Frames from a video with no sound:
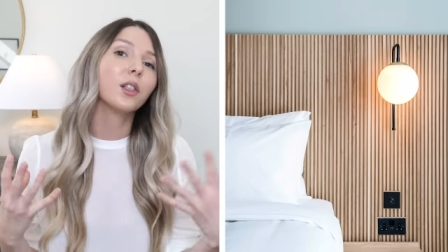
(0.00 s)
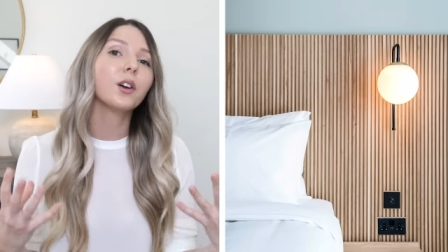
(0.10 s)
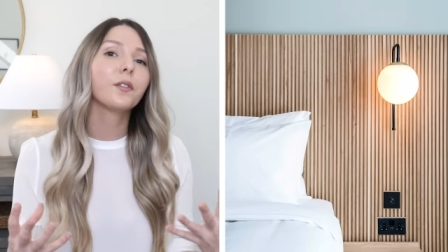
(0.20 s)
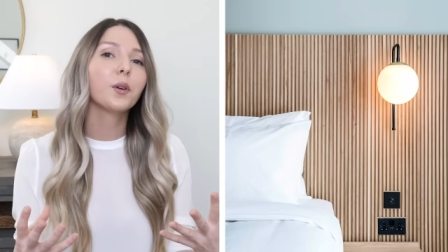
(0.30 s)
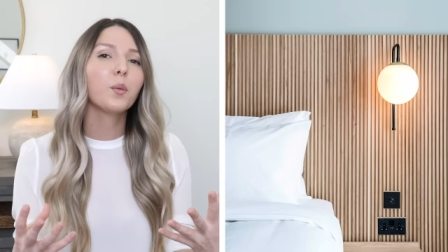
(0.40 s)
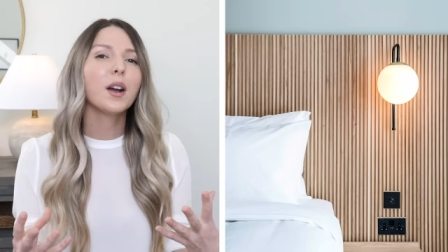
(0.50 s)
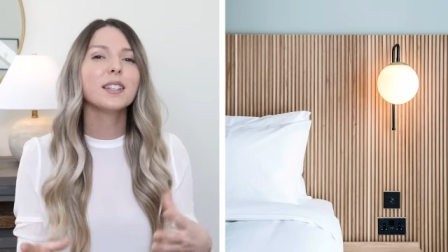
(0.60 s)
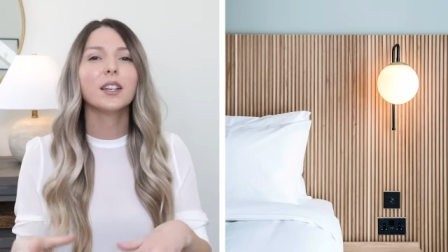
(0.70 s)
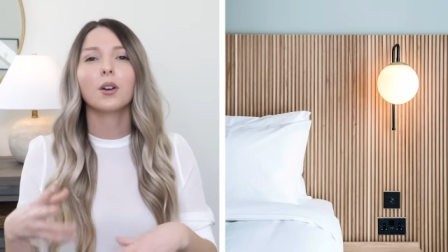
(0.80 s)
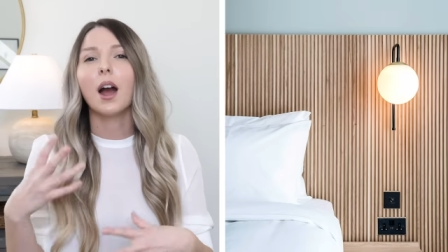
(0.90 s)
look for
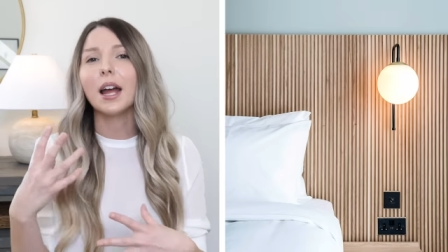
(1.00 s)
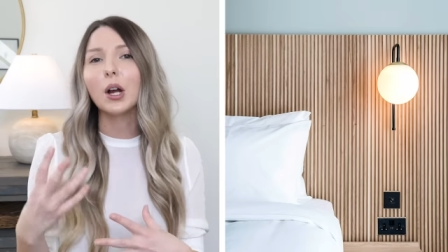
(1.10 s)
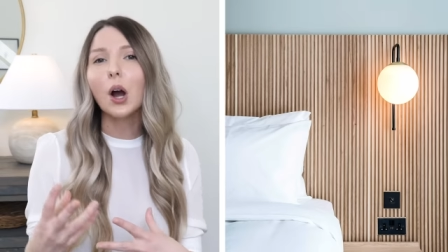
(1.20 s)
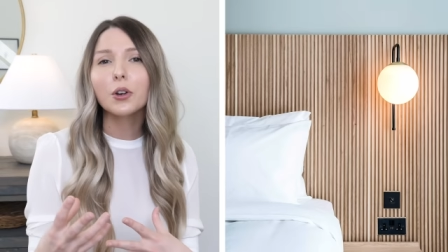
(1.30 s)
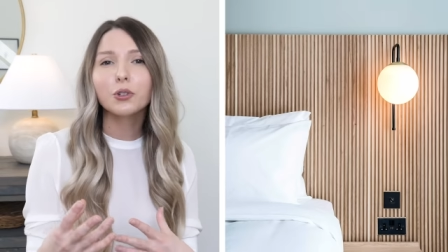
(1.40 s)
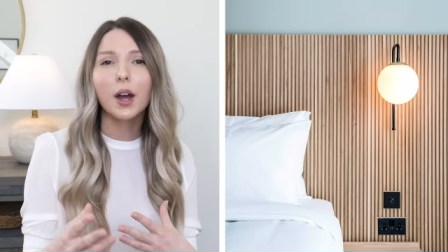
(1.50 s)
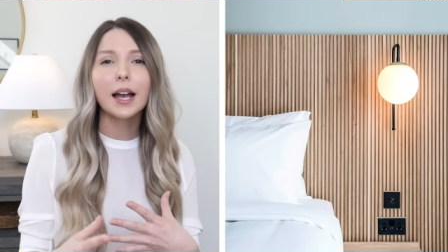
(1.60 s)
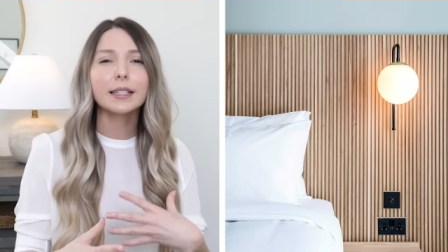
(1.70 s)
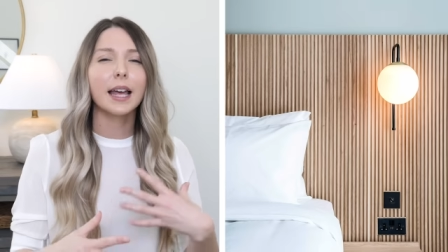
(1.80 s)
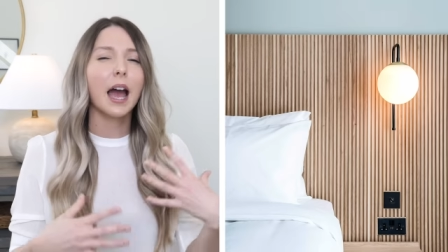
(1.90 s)
ones that are high
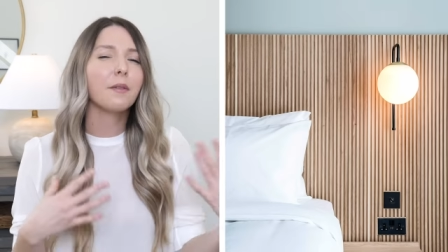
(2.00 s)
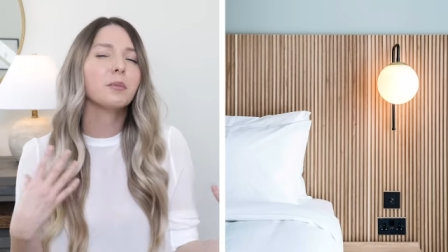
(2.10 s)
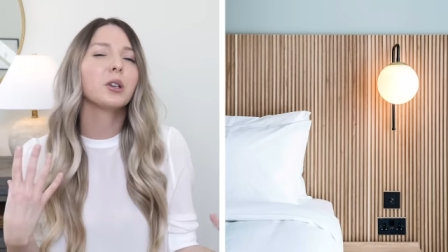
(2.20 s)
contrast, that have